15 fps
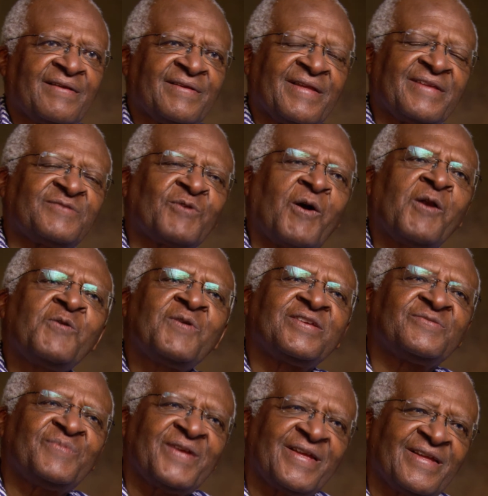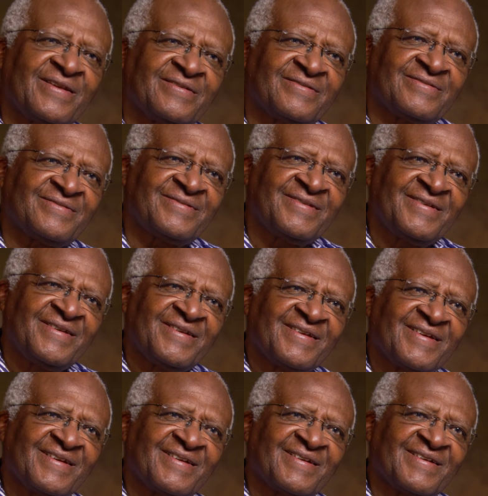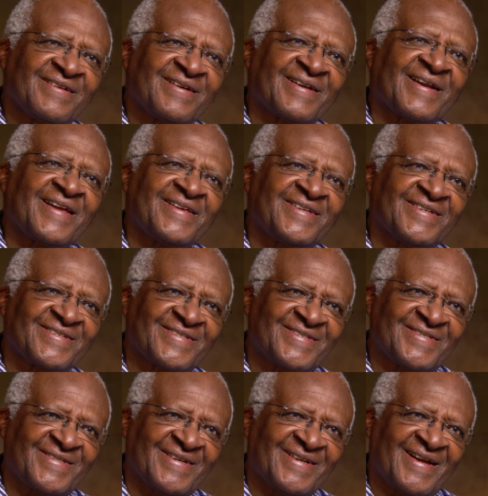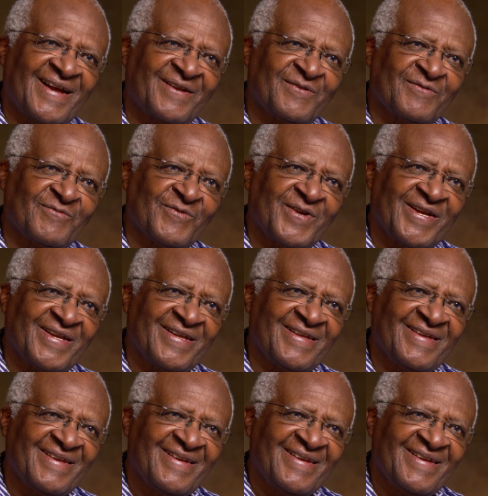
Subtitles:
He's always been gracious in that kind of way.